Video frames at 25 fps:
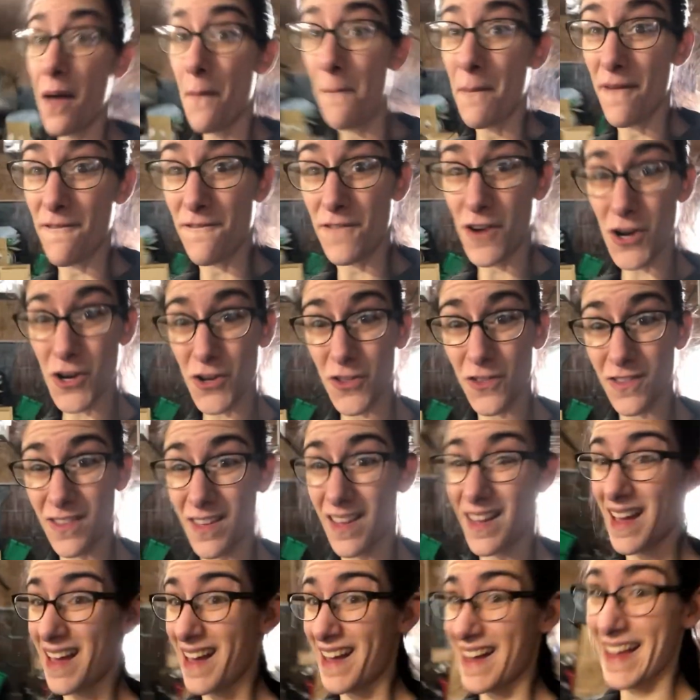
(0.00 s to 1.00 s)
But first,
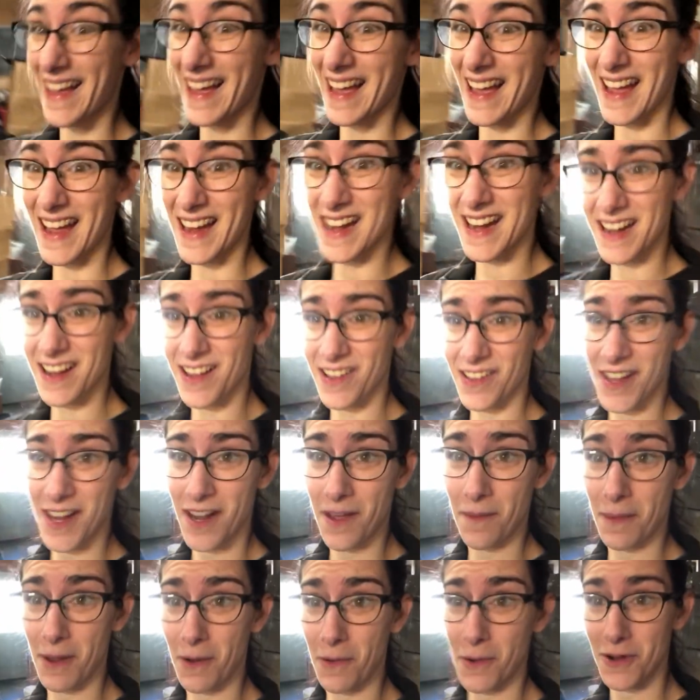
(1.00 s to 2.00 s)
I need to clean
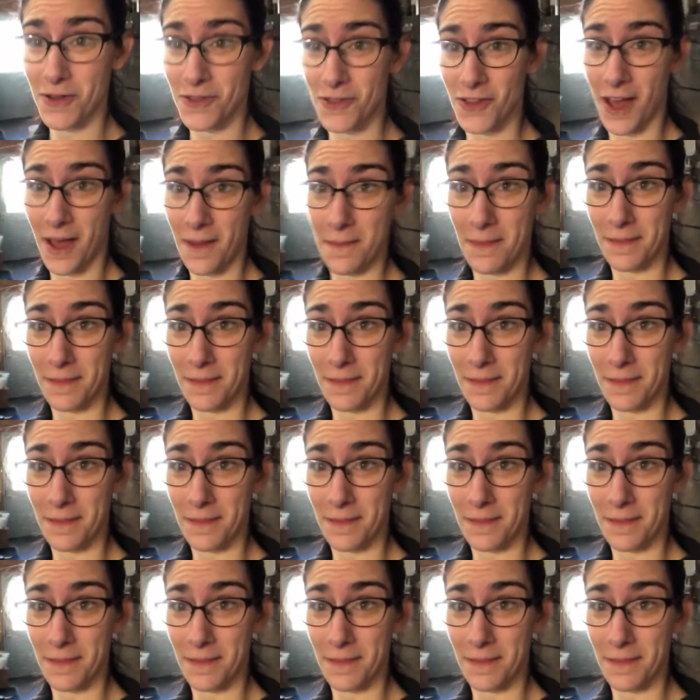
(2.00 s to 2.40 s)
up my workshop.